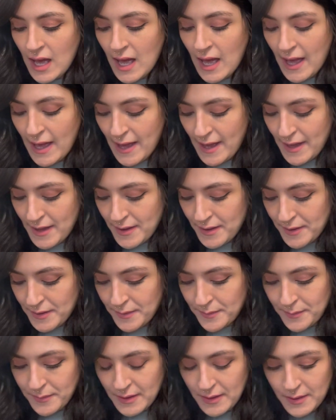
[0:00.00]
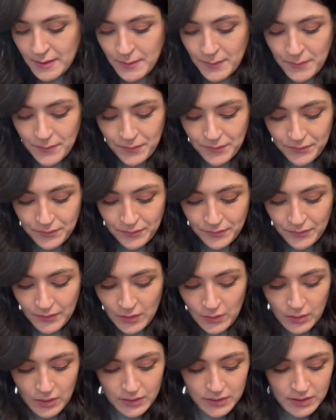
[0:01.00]

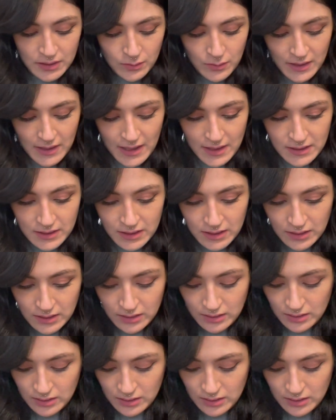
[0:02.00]
What else did we get?